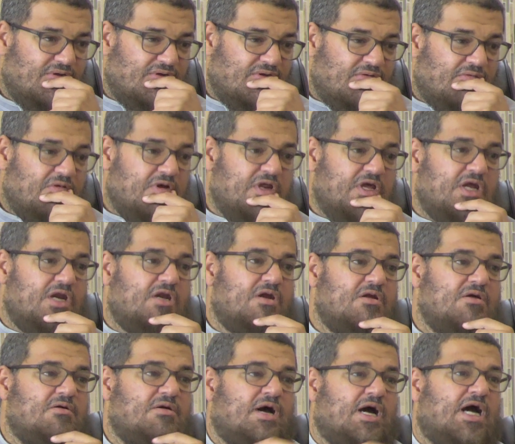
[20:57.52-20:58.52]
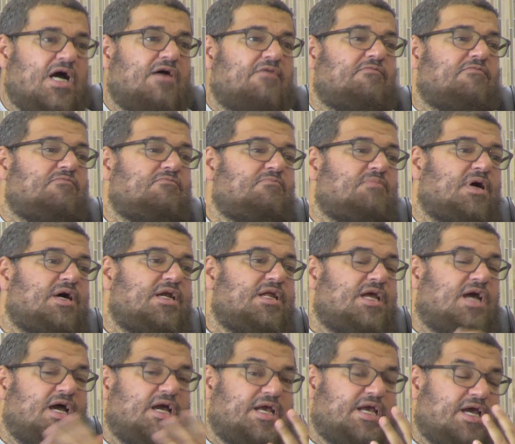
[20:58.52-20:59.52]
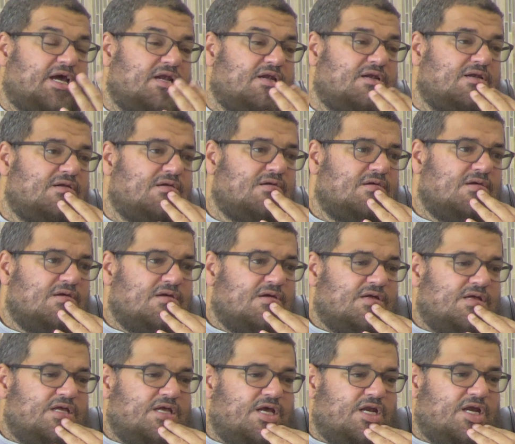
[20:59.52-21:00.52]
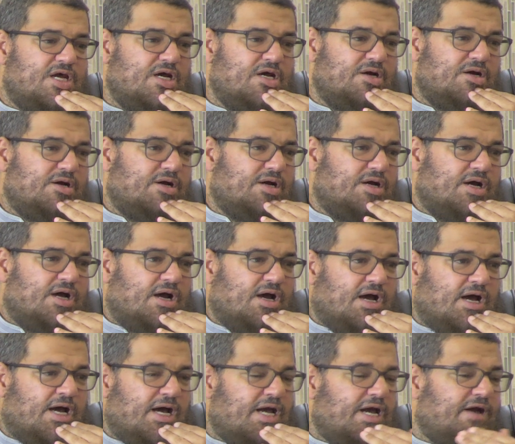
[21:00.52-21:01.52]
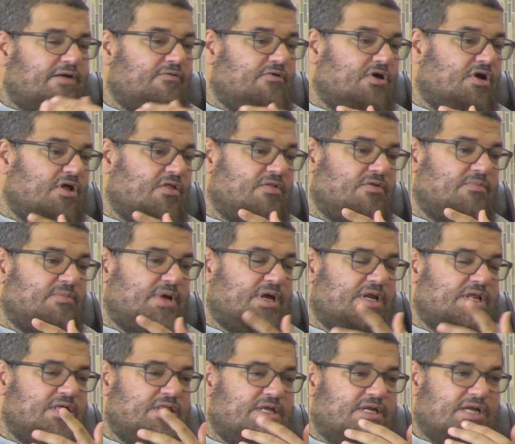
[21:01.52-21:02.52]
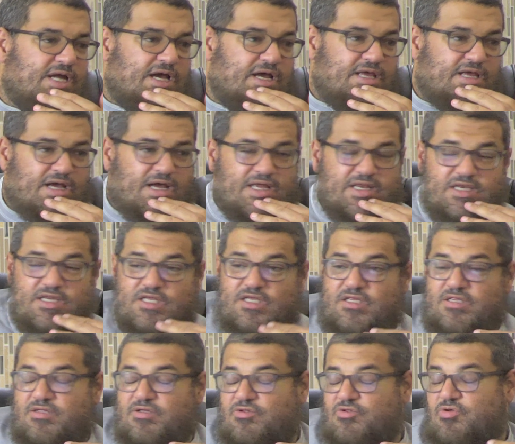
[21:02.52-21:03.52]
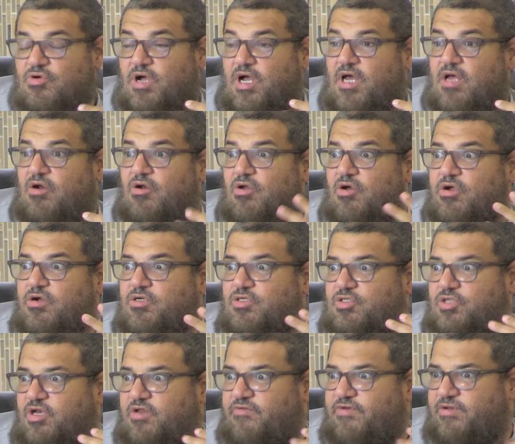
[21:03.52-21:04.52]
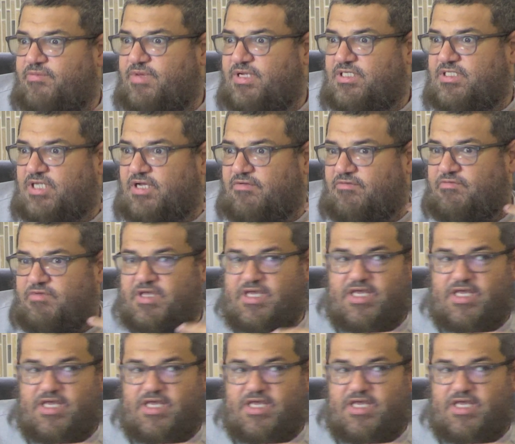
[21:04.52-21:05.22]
What are you going to do? I have money. I can, I have all the money that I need to hire lawyers to defend myself.